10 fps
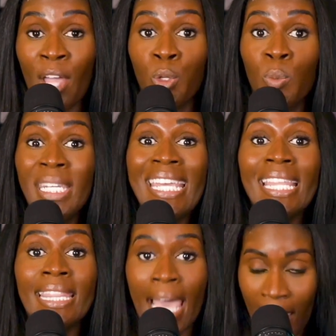Now you
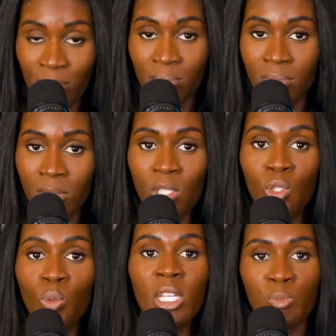need them
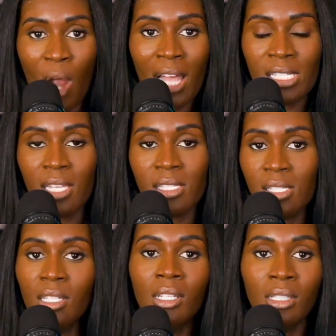to do this
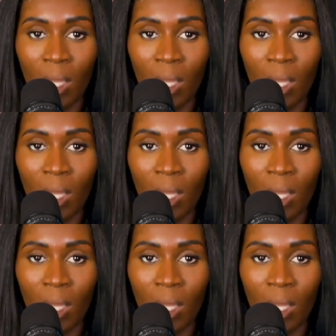process.